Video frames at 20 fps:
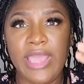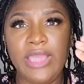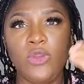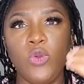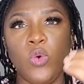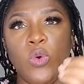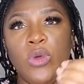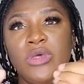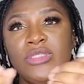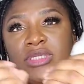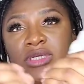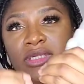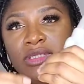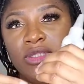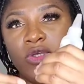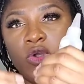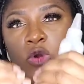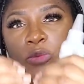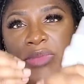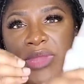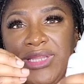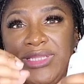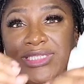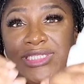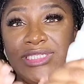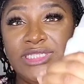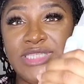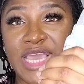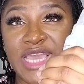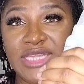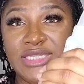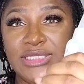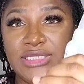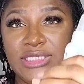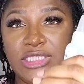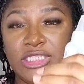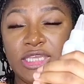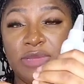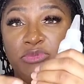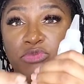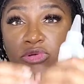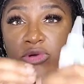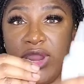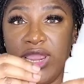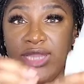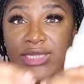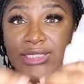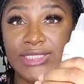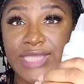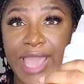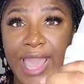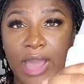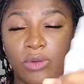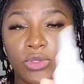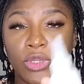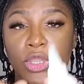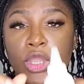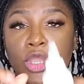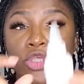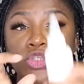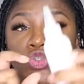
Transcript: And oils are a little bit dense to break down.